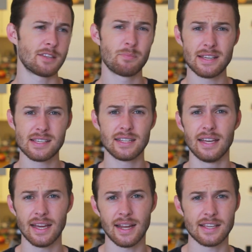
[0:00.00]
That's
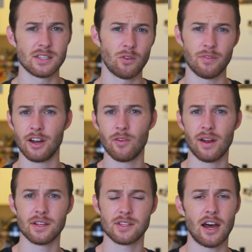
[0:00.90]
basically it. Nice little
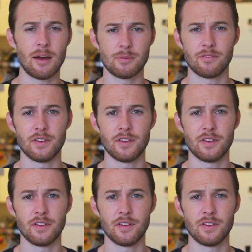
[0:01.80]
vinaigrette on top to